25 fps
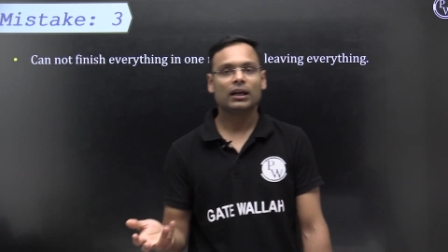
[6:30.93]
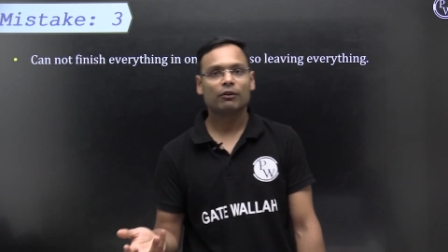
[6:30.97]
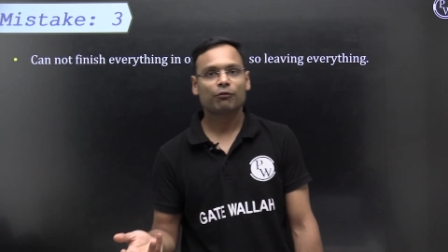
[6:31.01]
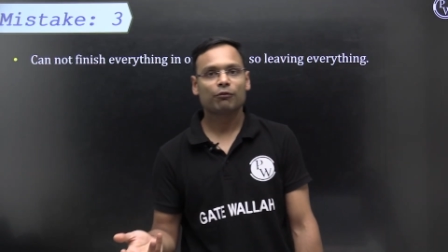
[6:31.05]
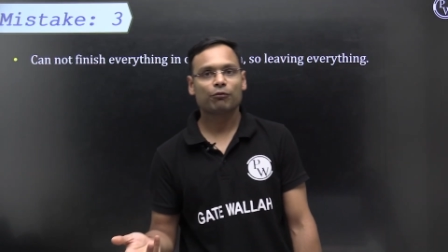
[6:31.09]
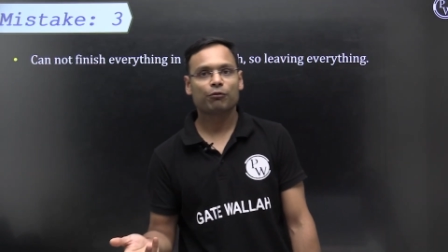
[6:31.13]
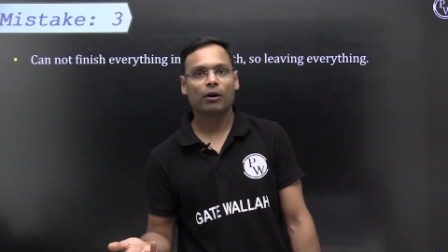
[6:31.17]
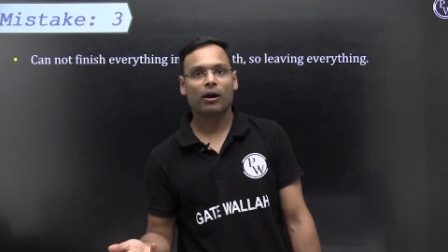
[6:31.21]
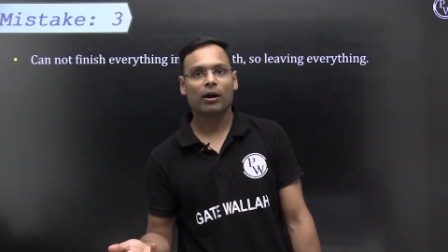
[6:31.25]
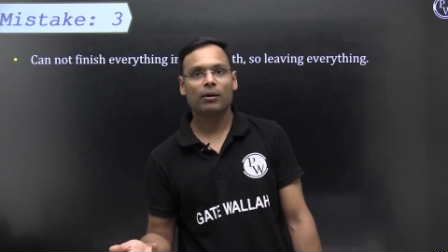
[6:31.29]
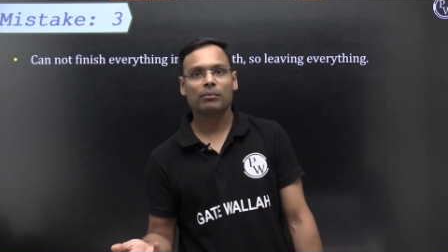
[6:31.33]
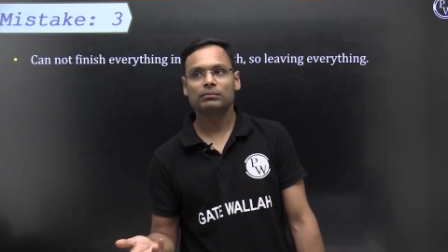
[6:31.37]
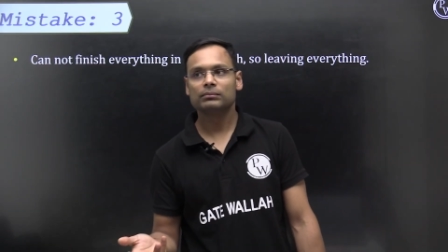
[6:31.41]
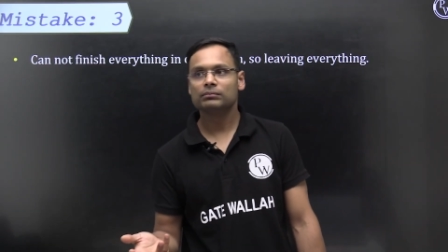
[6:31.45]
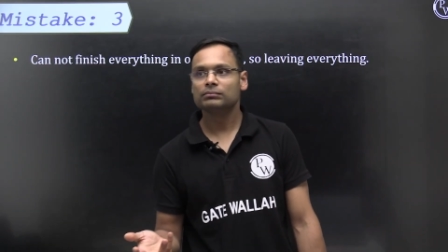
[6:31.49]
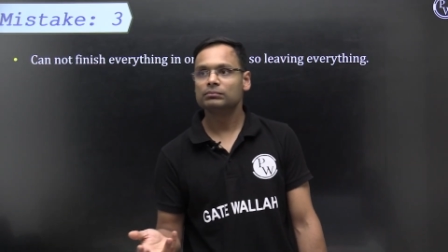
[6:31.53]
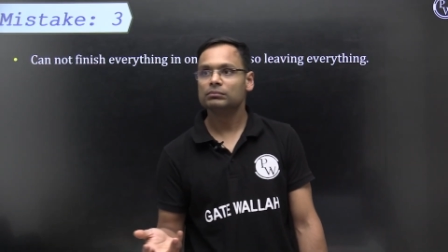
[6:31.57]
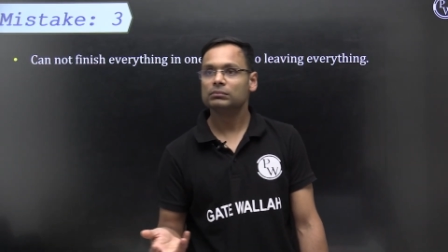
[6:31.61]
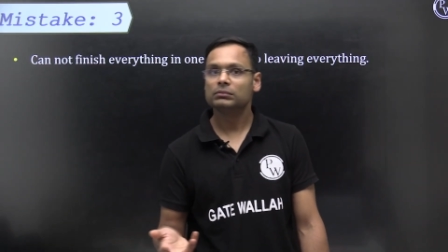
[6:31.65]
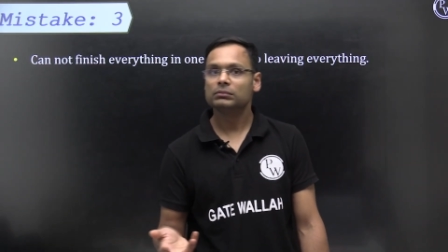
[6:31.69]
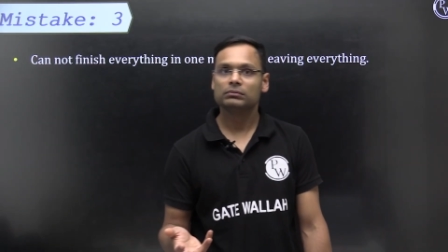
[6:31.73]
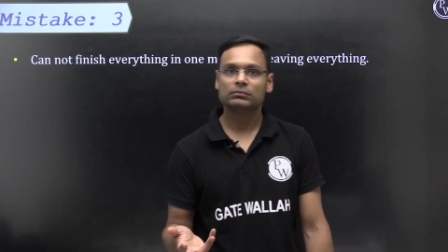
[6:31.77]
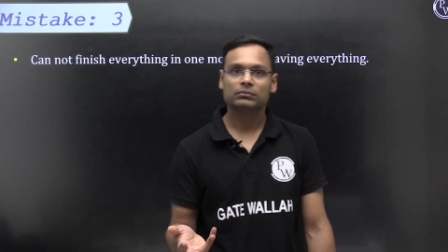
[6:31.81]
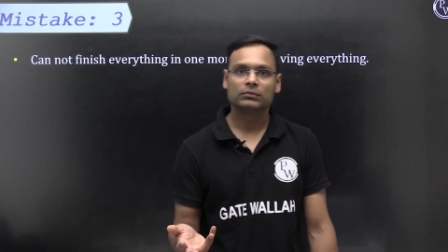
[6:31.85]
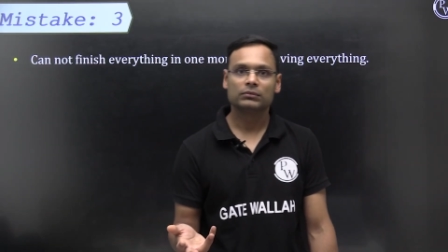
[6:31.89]

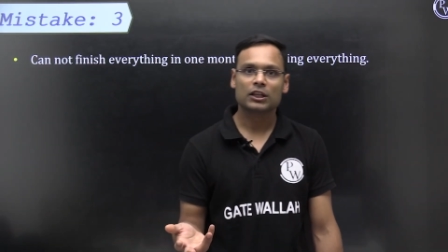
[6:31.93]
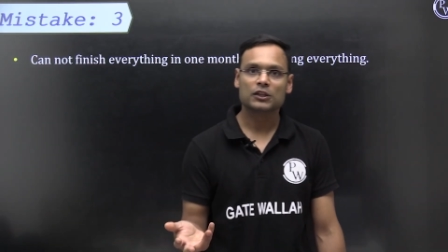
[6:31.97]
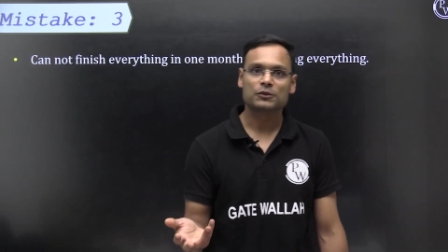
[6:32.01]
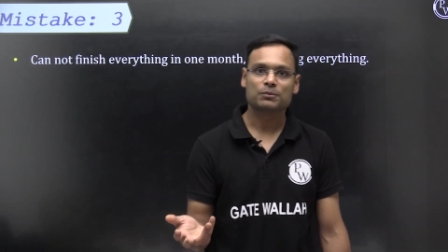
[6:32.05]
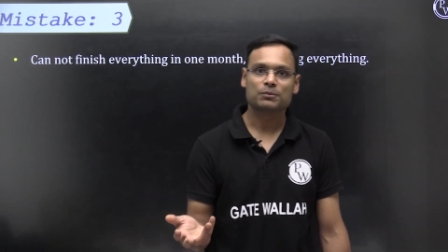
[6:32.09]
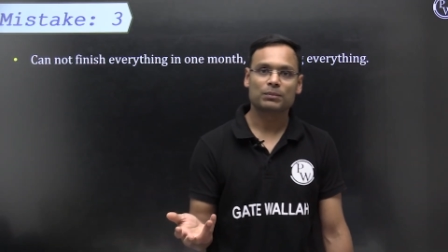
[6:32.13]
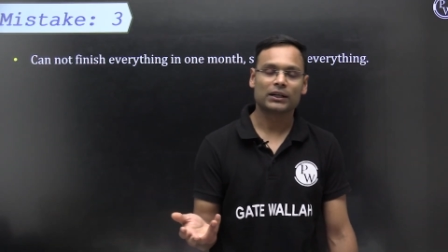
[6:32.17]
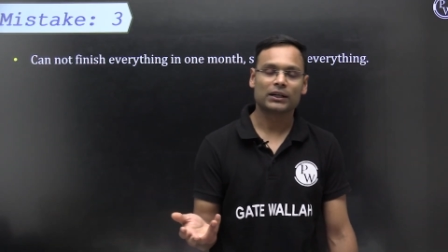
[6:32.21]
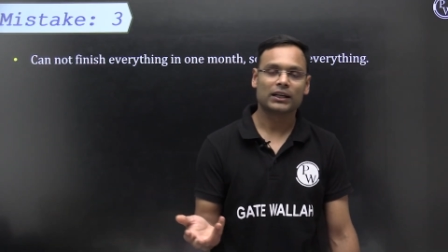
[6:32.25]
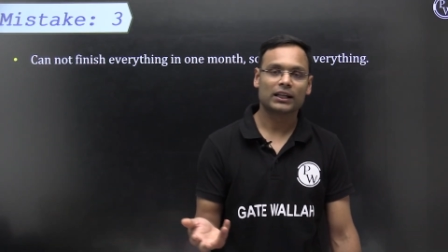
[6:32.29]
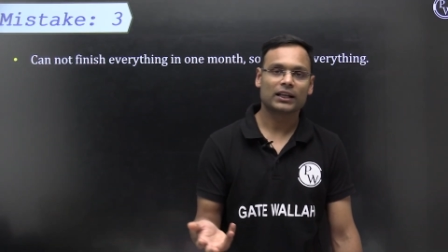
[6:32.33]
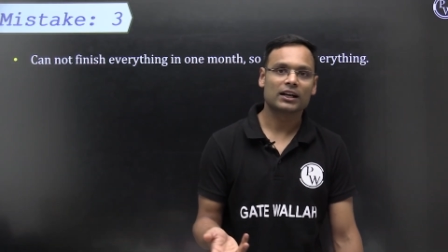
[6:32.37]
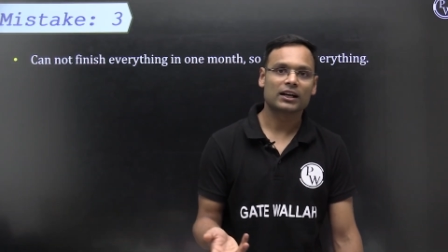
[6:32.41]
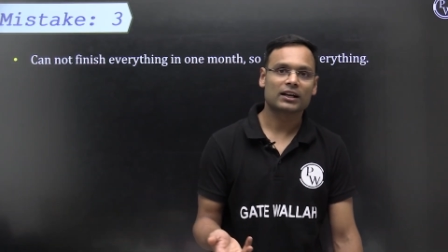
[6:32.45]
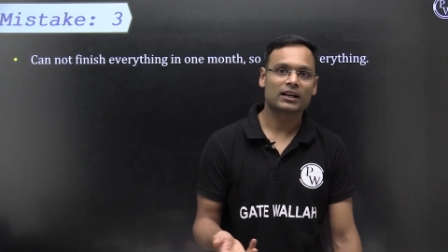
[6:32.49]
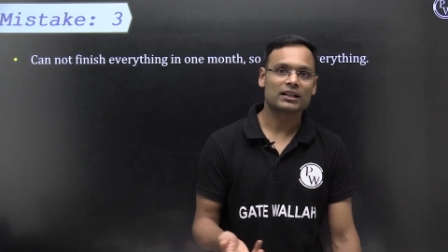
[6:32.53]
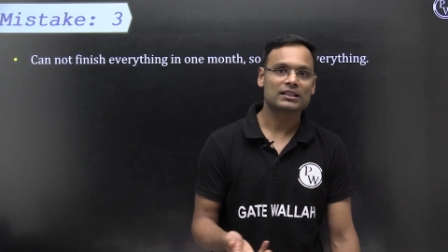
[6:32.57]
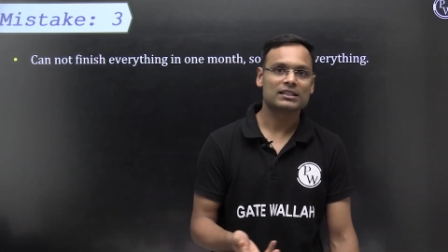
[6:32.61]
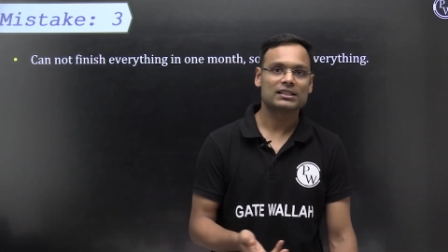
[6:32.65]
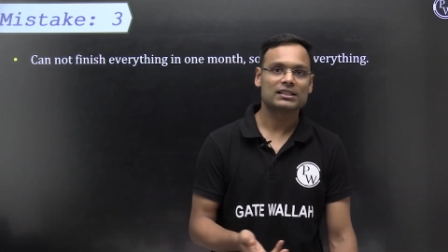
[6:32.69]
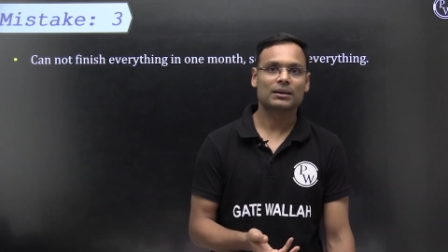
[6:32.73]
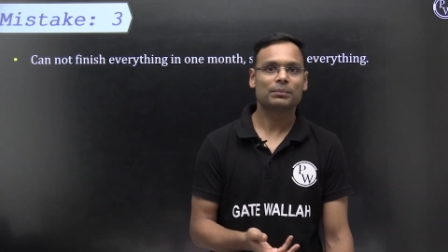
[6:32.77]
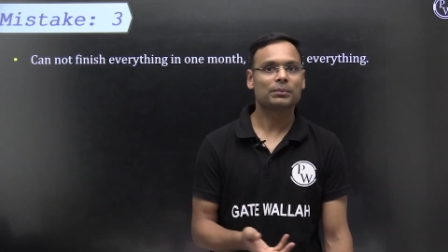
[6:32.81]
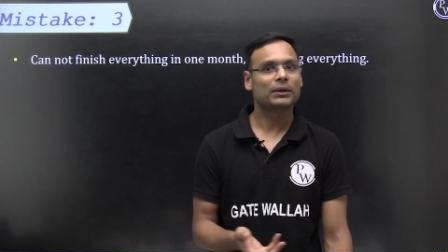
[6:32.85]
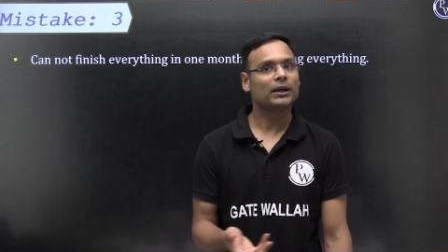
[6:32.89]
from this particular
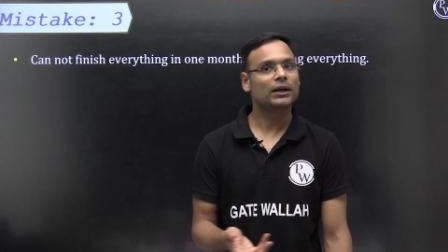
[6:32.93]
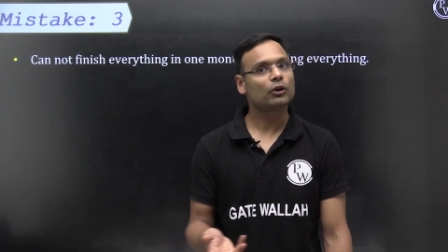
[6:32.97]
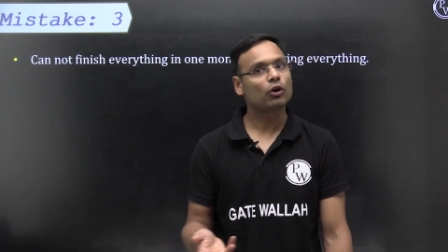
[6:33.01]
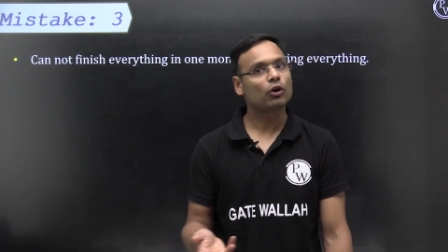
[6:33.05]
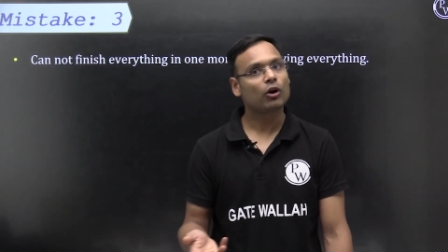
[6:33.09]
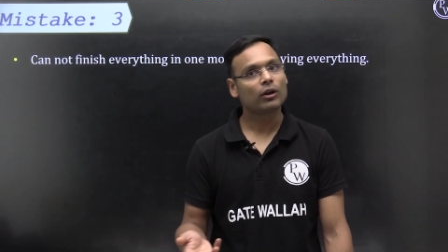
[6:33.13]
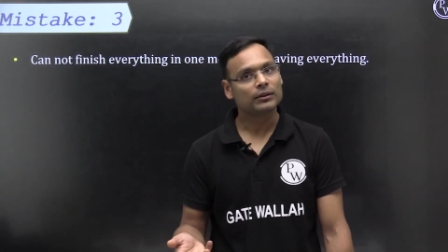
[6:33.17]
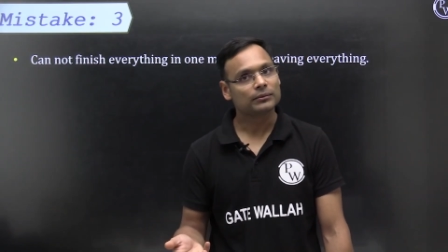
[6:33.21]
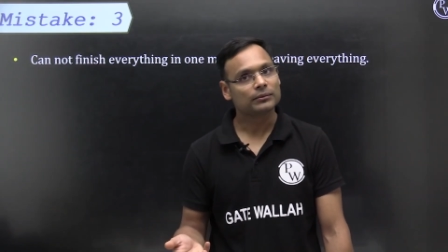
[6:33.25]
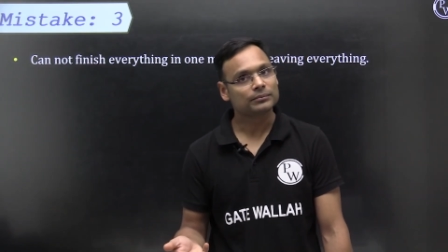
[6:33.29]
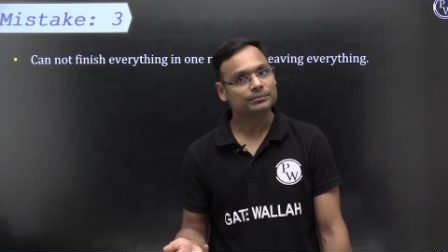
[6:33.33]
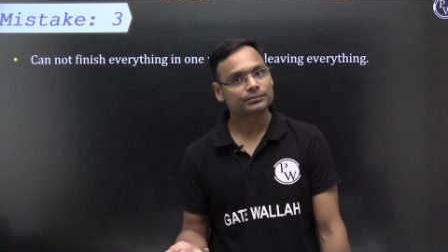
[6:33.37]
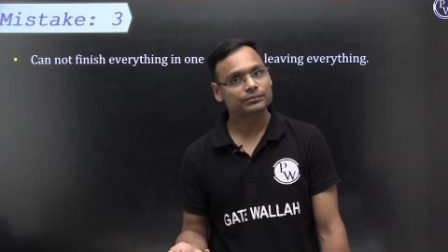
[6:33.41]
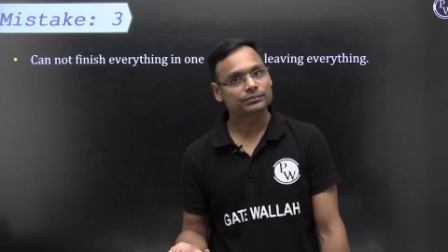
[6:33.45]
concept at all